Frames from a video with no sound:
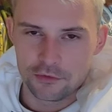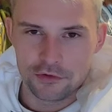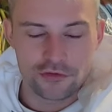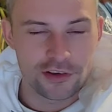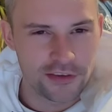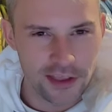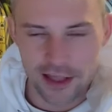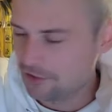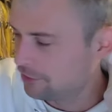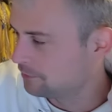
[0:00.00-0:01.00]
Don't usually see
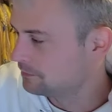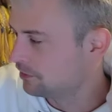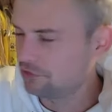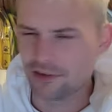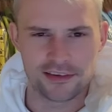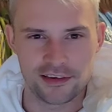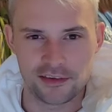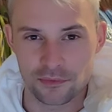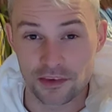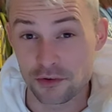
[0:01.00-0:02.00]
that, do you? Usually you see
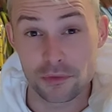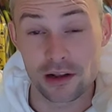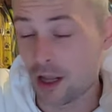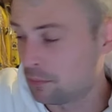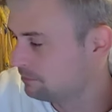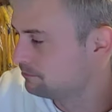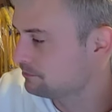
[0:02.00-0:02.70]
something to do with the club